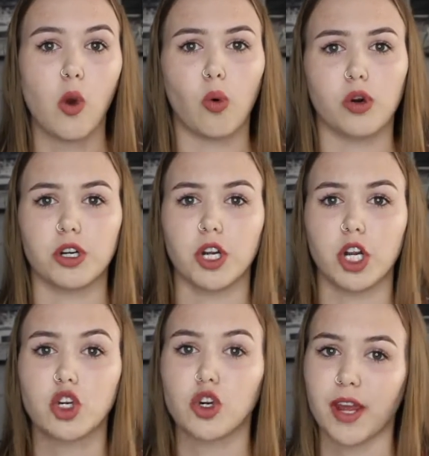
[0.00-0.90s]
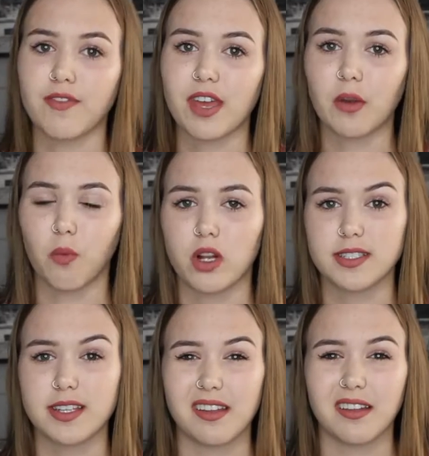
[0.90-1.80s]
or craving and
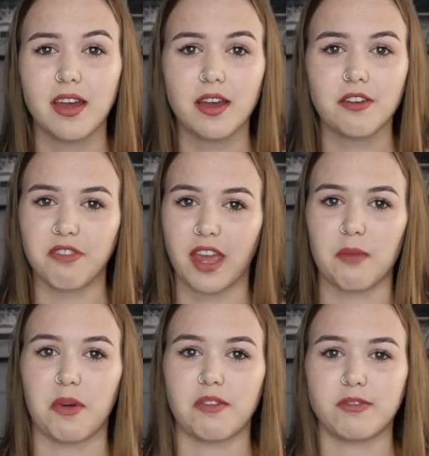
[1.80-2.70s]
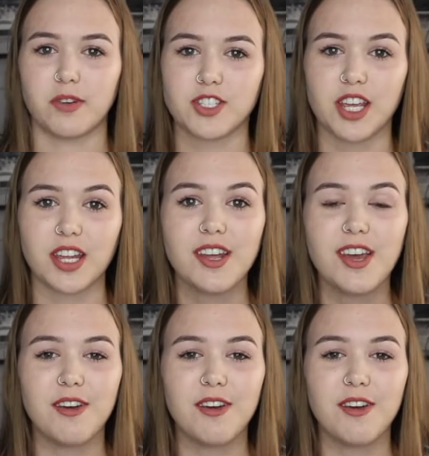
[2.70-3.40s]
wanting fame and fortune,